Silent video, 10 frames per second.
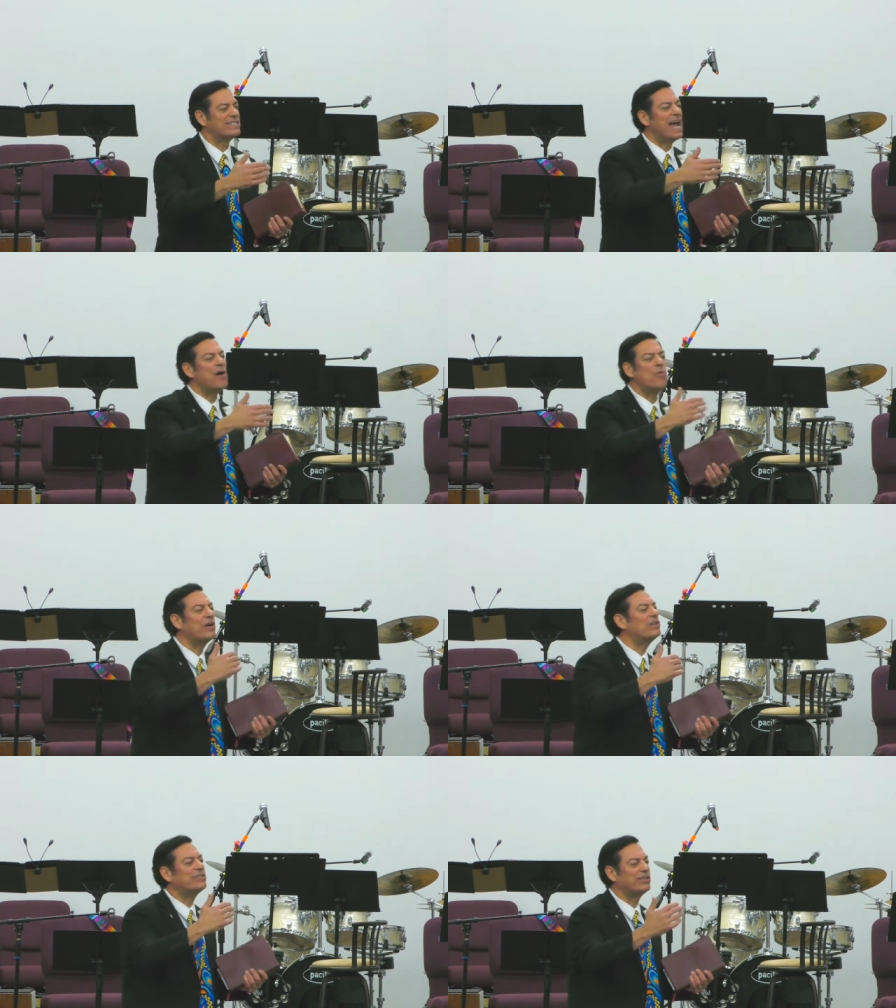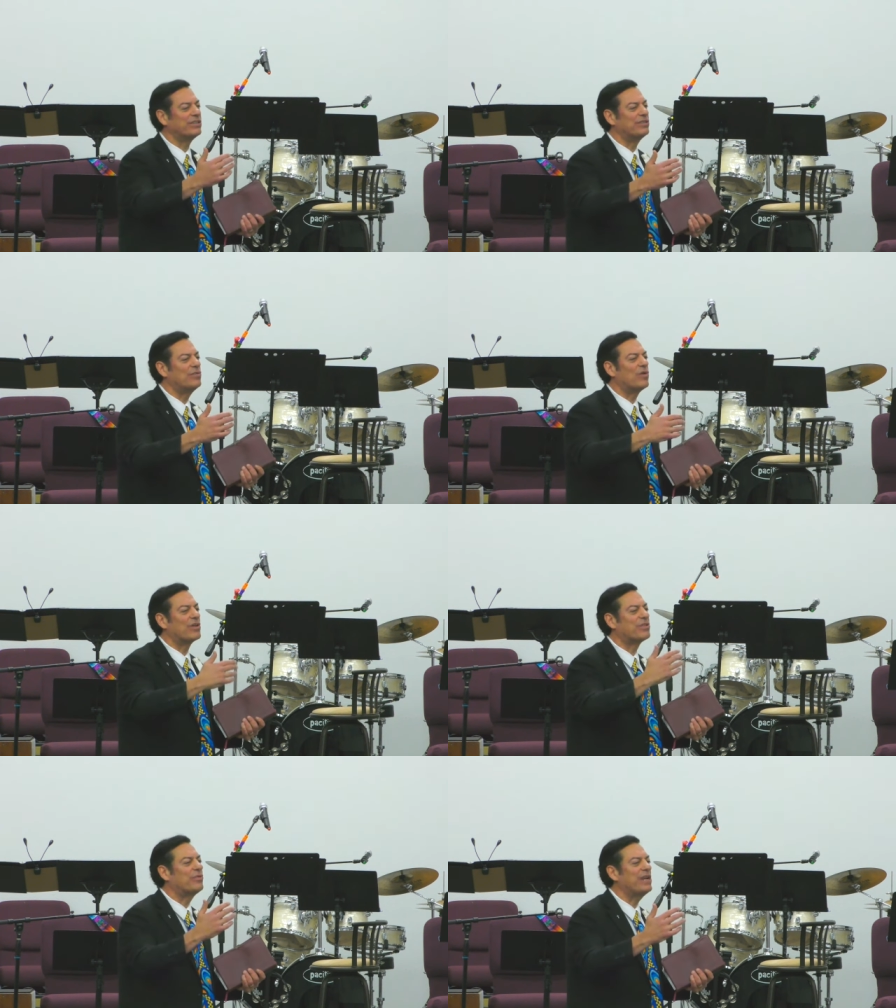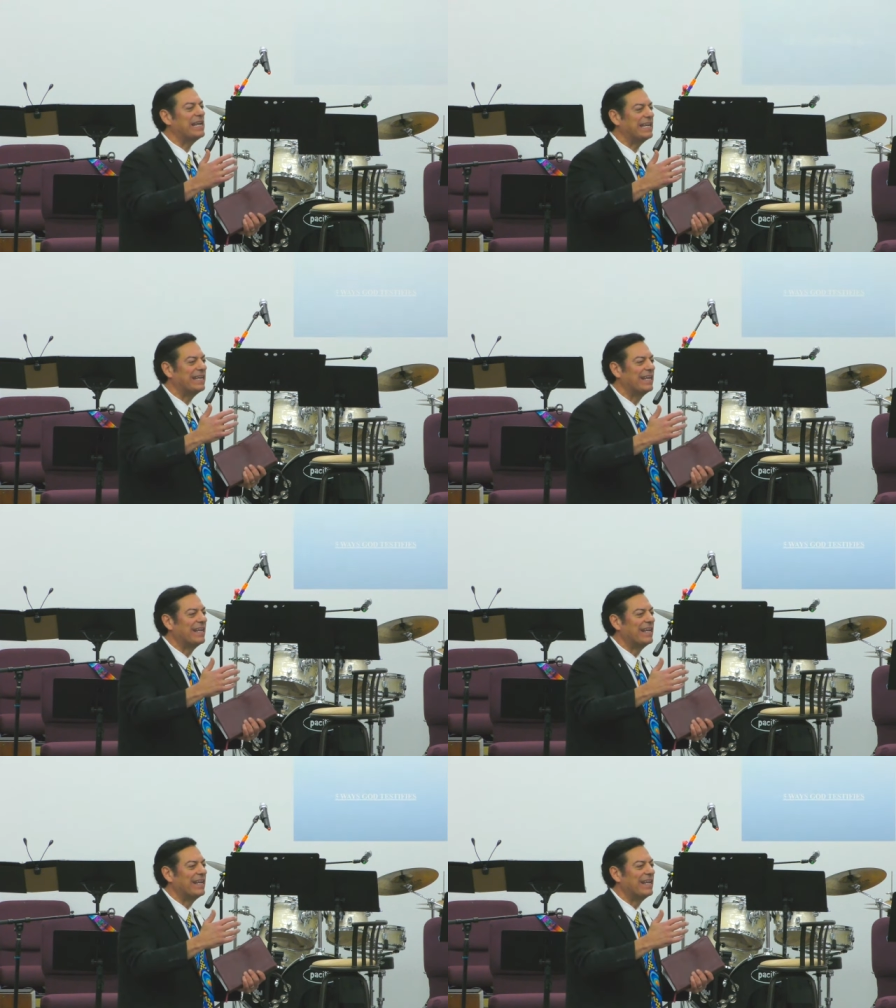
not one or two or three,